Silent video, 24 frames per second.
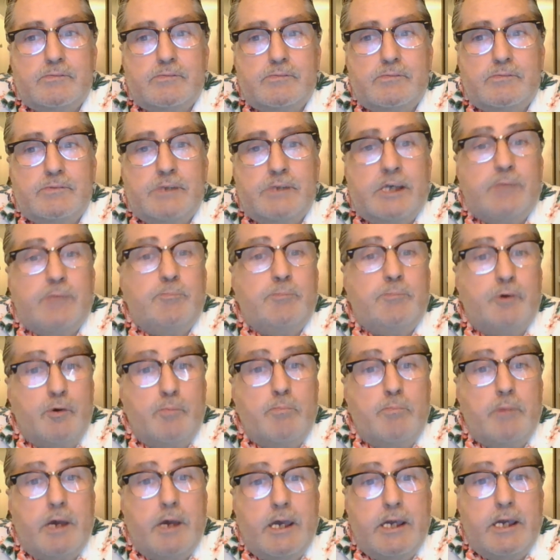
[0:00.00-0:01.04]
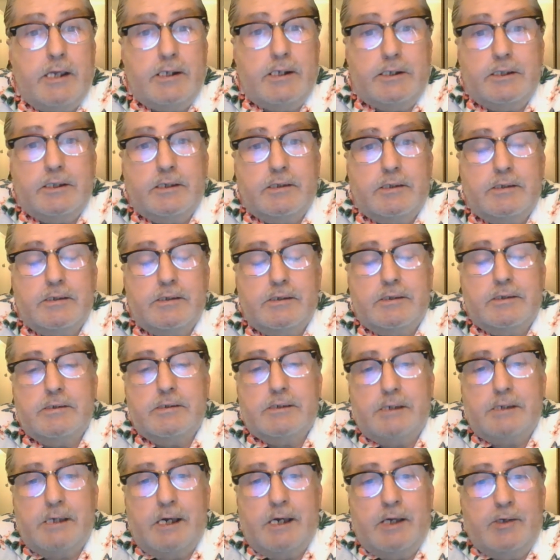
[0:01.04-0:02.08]
that boom bang.
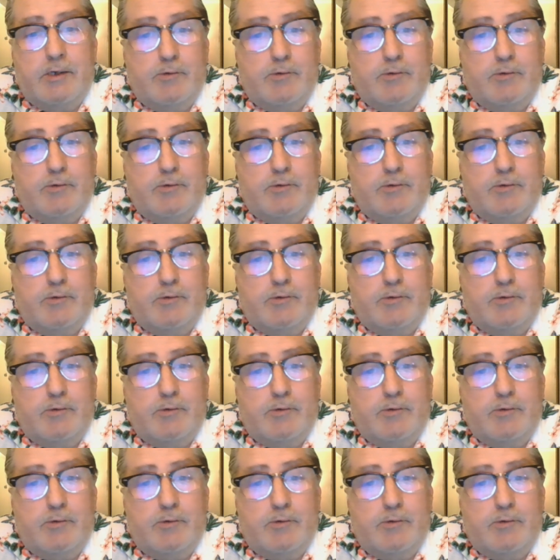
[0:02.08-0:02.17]
I